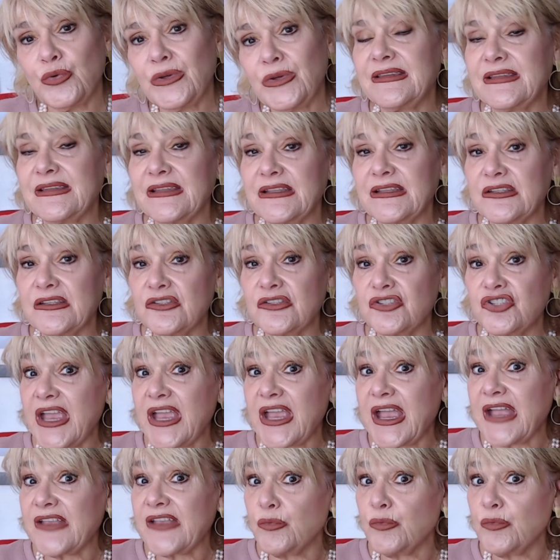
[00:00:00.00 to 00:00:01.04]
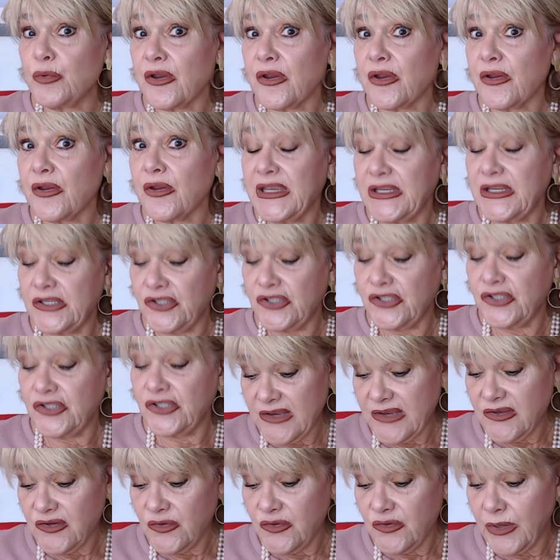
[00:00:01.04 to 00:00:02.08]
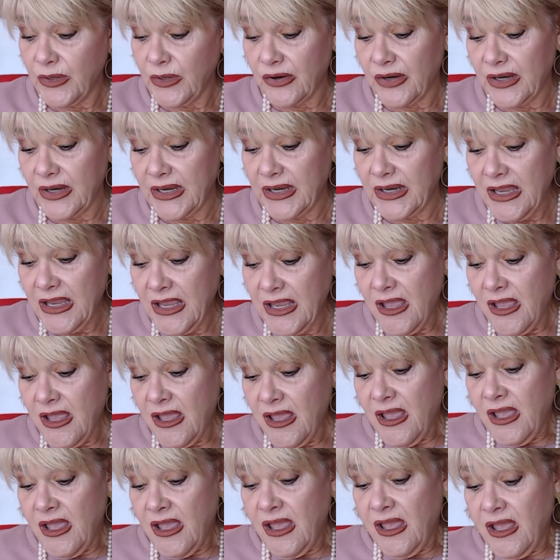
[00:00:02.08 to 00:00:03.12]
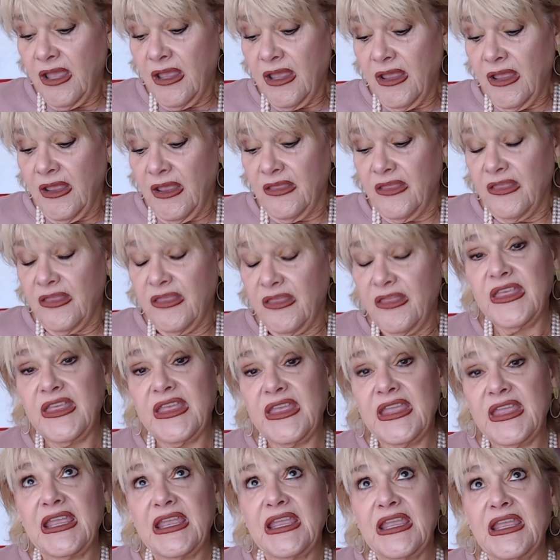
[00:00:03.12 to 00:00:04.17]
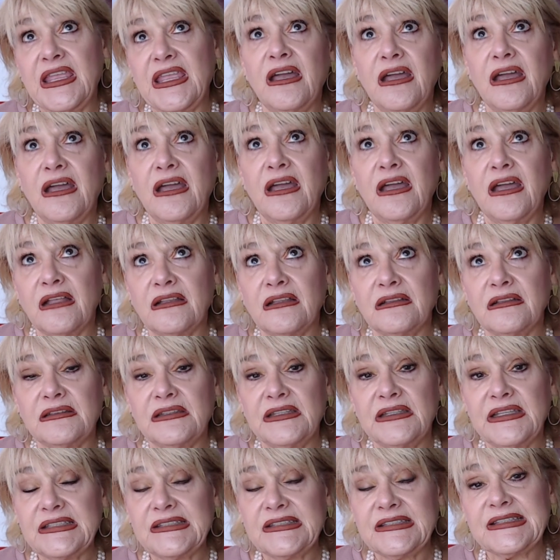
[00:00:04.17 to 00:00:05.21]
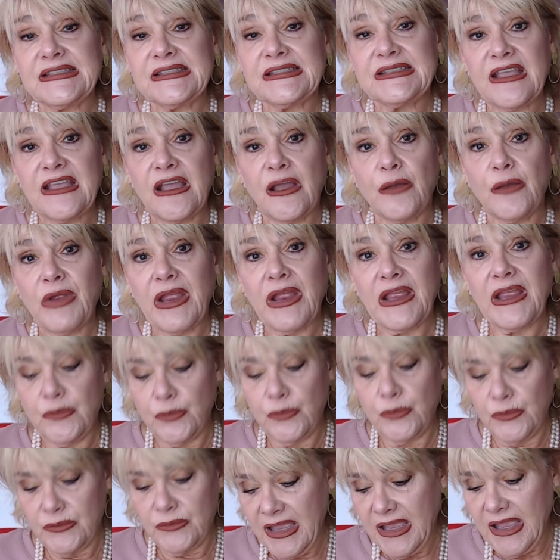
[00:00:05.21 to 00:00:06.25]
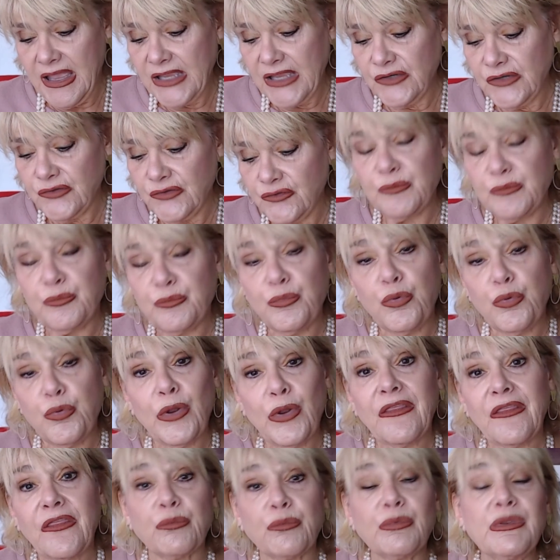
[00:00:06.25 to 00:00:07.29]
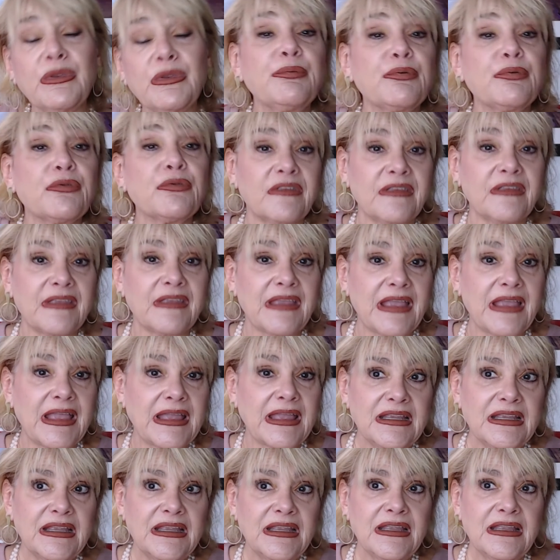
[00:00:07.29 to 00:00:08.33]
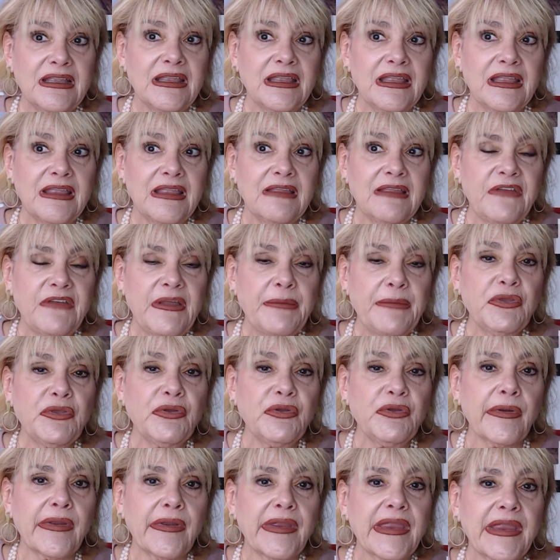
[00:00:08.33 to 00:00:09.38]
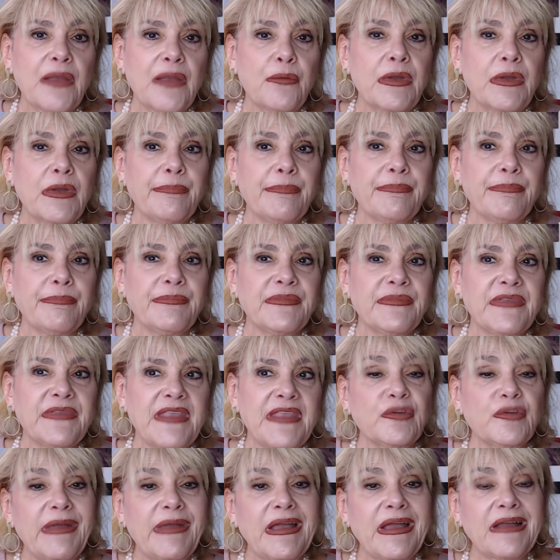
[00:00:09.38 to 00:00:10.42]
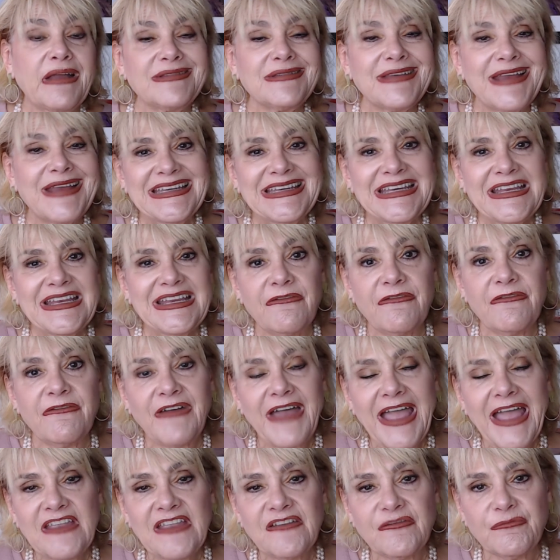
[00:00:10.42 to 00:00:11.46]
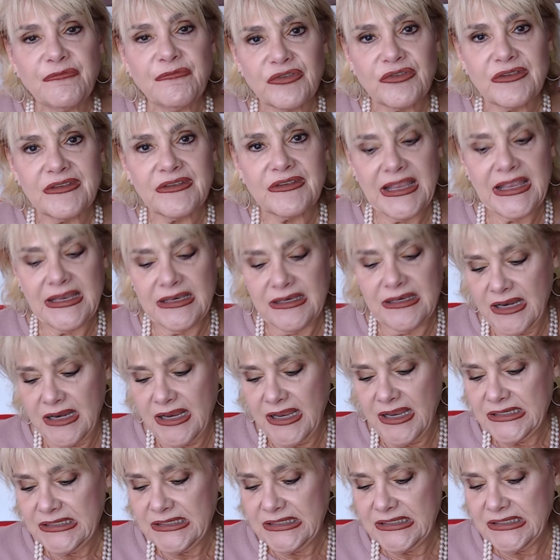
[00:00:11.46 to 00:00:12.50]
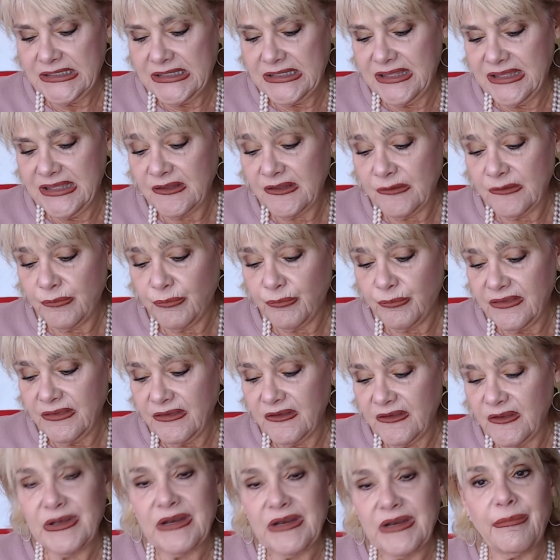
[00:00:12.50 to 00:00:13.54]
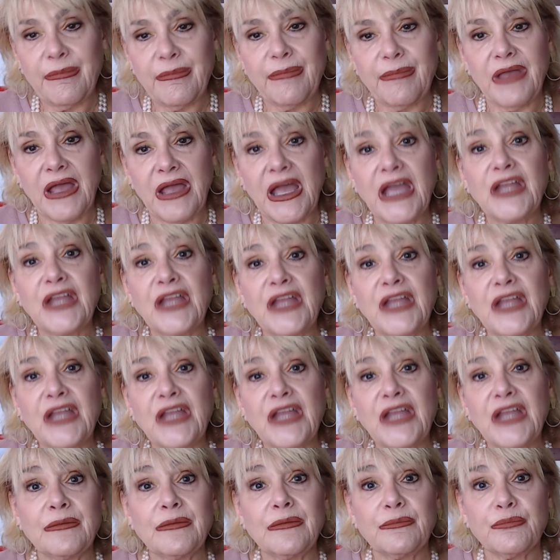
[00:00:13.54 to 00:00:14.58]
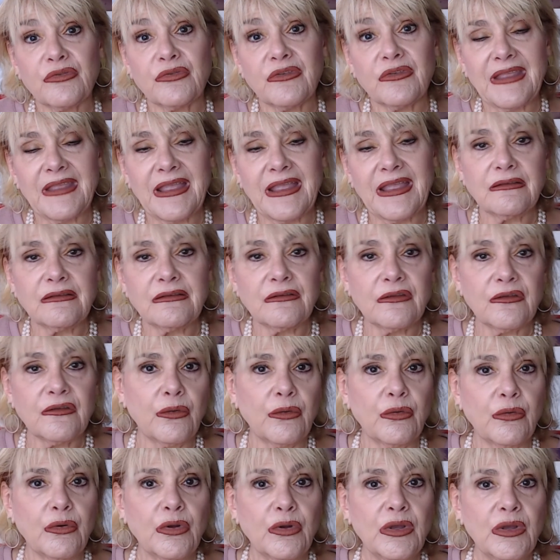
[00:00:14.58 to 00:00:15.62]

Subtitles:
since January. In January, the list to sale price was 100.3%. In February, it went down to about 95%, and this month it's been 101%. So